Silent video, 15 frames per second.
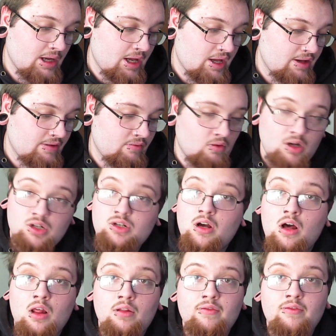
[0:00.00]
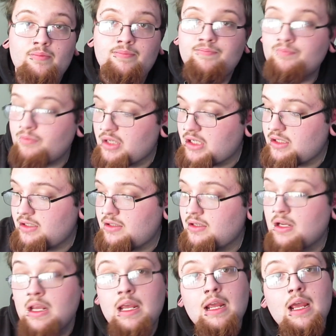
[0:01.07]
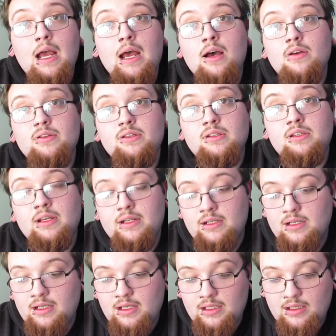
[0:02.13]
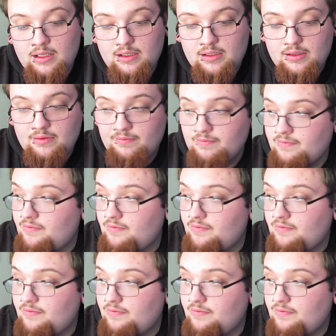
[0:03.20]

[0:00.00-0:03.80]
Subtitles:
I've watched all of them because I was excited to get this.